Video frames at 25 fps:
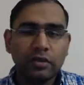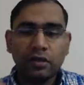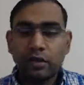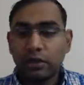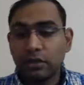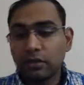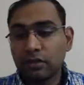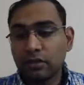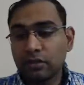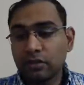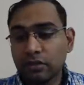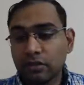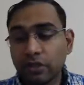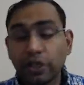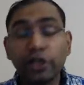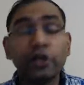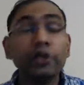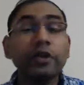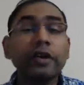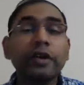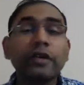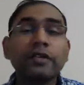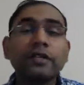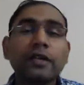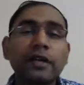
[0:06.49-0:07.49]
It's New
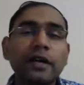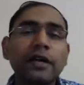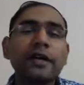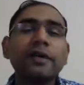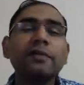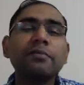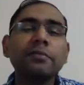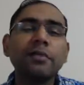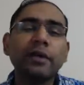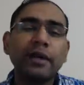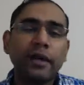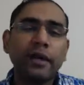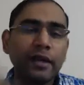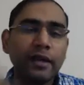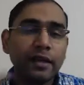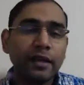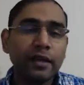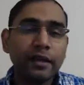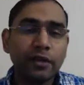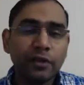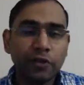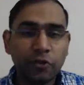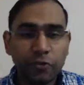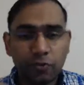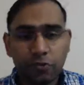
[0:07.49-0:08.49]
Year time,
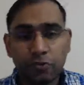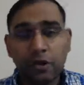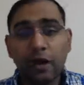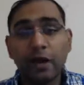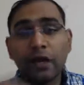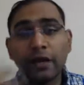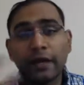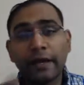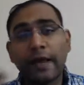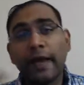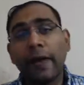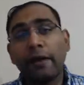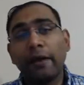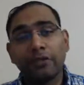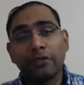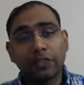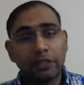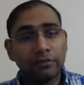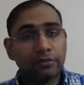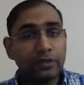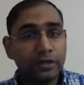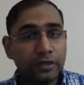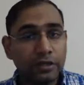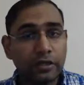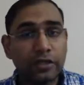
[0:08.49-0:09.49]
and you probably have
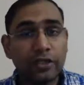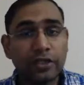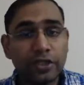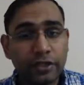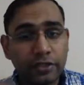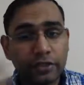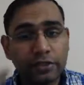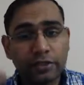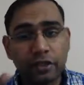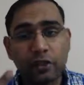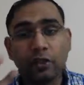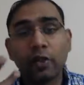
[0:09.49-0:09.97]
some resolutions.